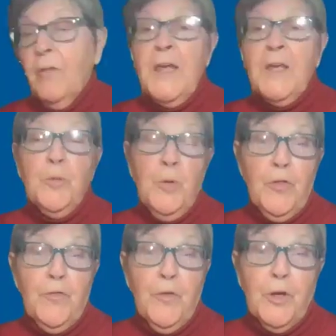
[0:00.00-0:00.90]
Well, thank you
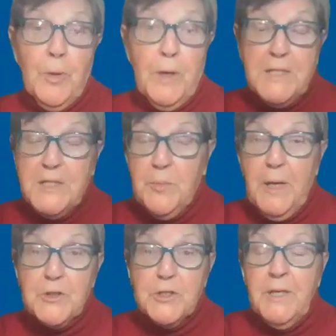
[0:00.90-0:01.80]
both for your
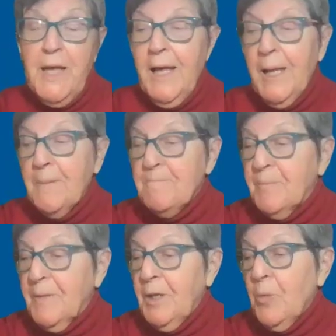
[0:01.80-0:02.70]
participation.
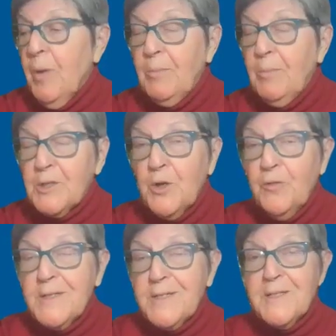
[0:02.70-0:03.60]
Public
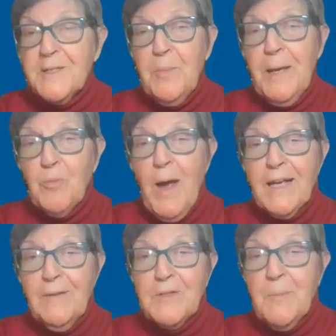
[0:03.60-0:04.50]
service is the
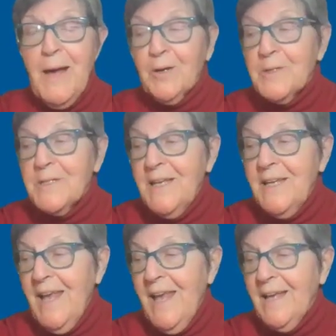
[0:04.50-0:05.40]
bedrock of
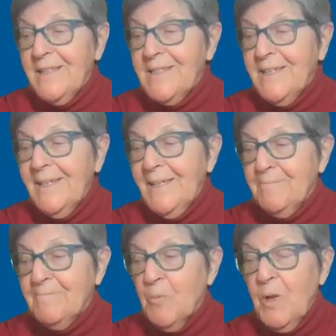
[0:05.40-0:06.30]
democracy, and
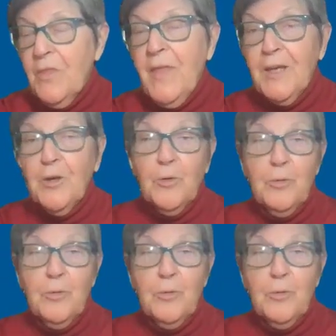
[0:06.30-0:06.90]
we thank